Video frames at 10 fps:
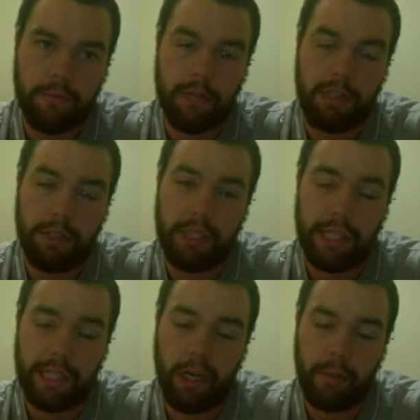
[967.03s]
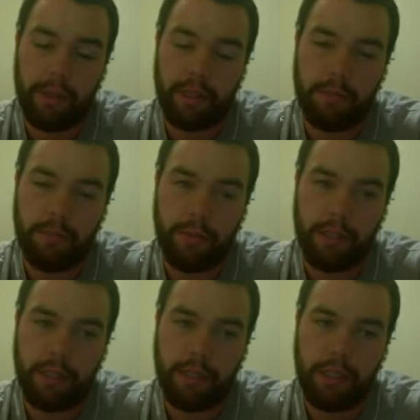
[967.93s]
not that common at the
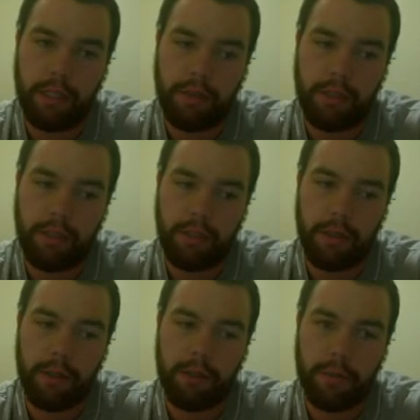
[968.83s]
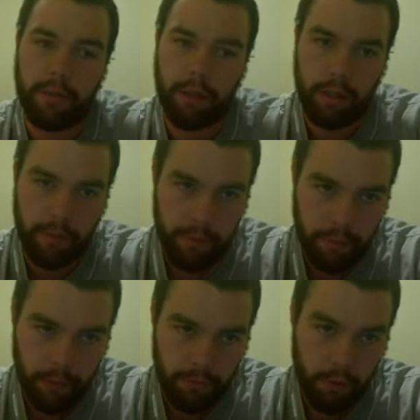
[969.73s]
moment, and neither is, I mean,
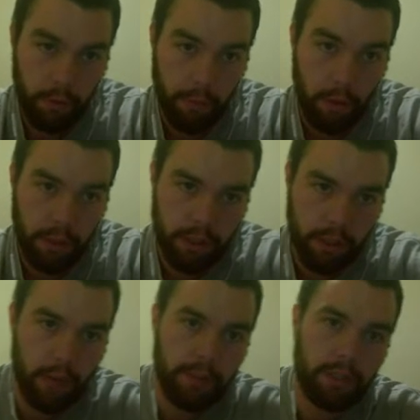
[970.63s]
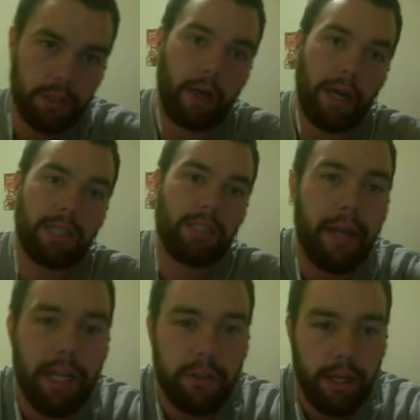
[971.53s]
Rotomo isn't common. So actually,
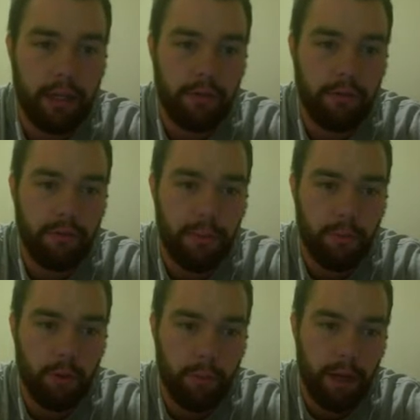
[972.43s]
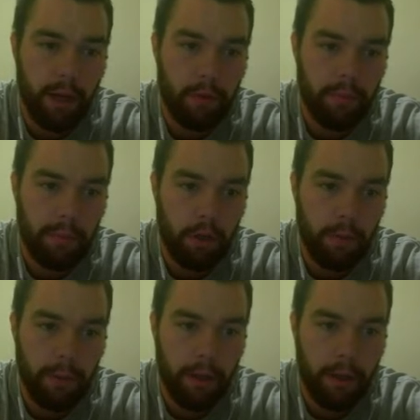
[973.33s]
Manectric and Clefable are my opponent's
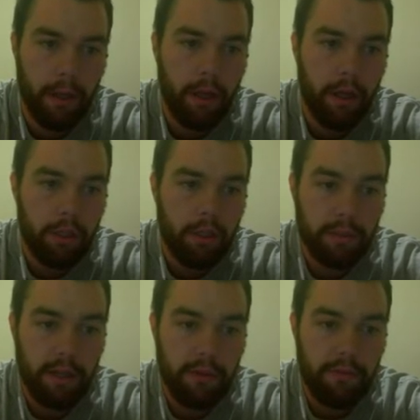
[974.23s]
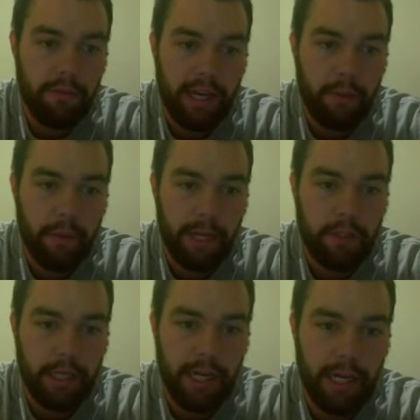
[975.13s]
Pokemon. So I'm just going to fake out
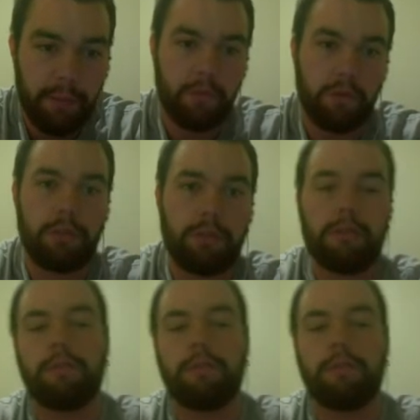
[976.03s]
Manectric and Hyper Voice.